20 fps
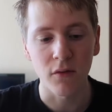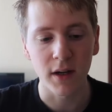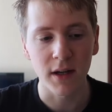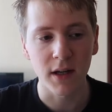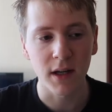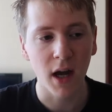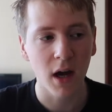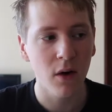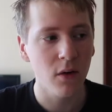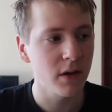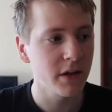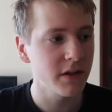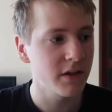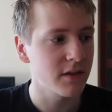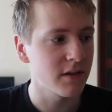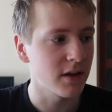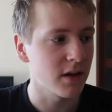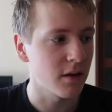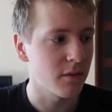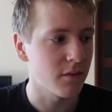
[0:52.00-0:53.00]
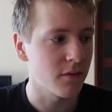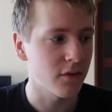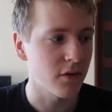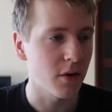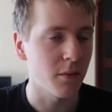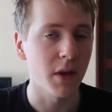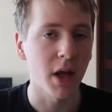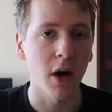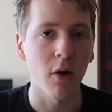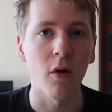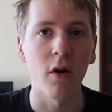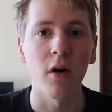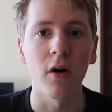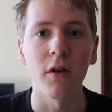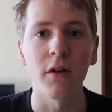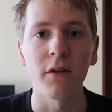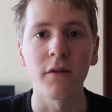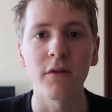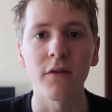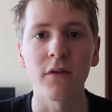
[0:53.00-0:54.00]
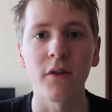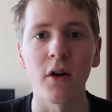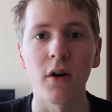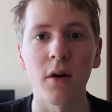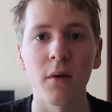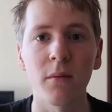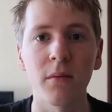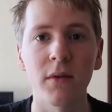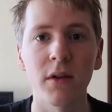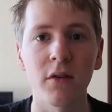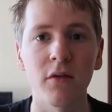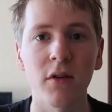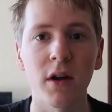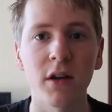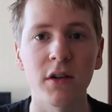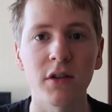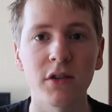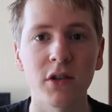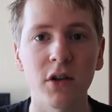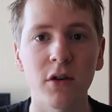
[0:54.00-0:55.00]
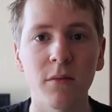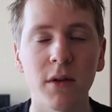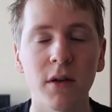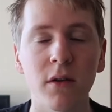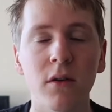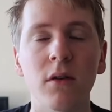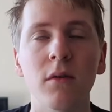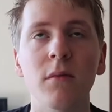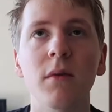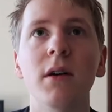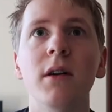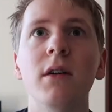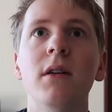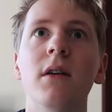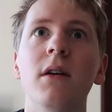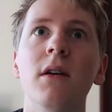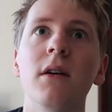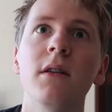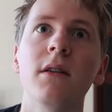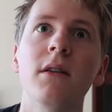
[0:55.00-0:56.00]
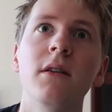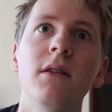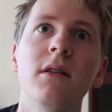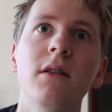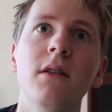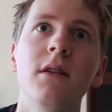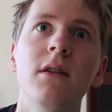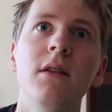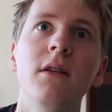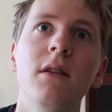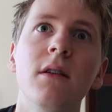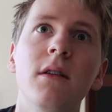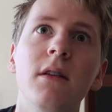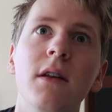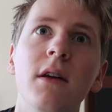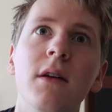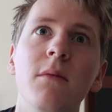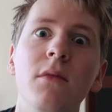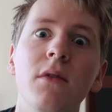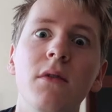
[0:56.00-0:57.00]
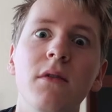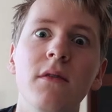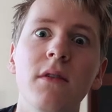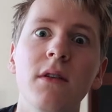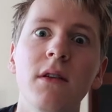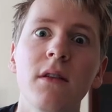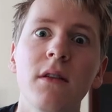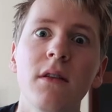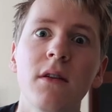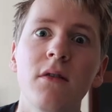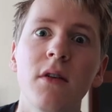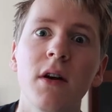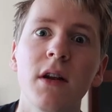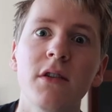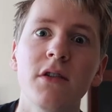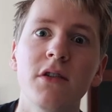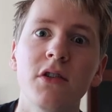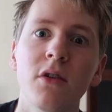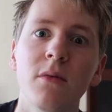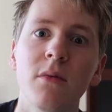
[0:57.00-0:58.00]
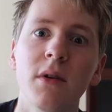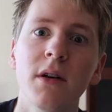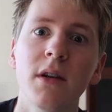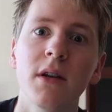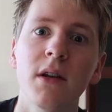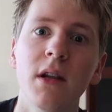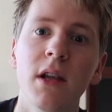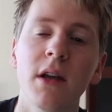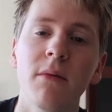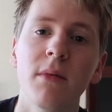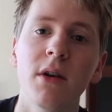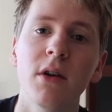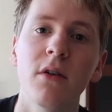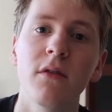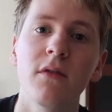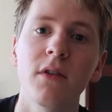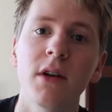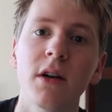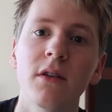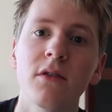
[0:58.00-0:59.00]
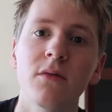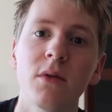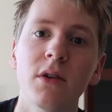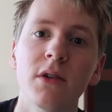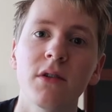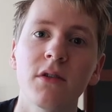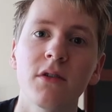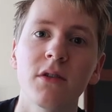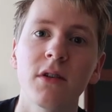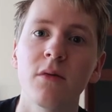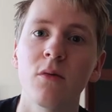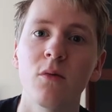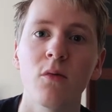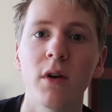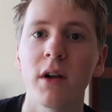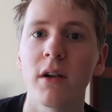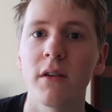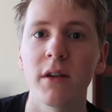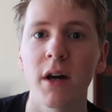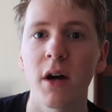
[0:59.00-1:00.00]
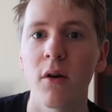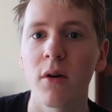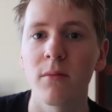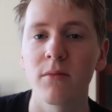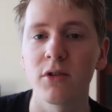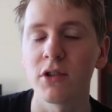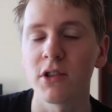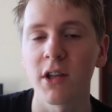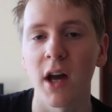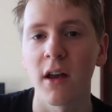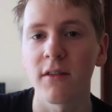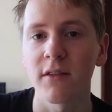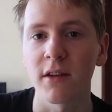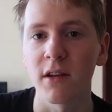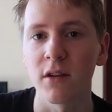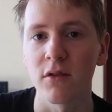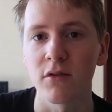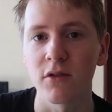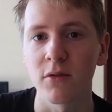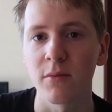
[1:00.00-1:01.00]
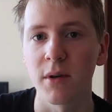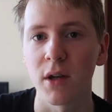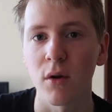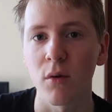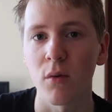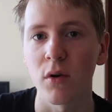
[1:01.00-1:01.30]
Right now, it's From Now On from The Greatest Showman. Oh my God. That movie, The Greatest Showman. Let me know if you guys watch. Well, now I'm just asking you so many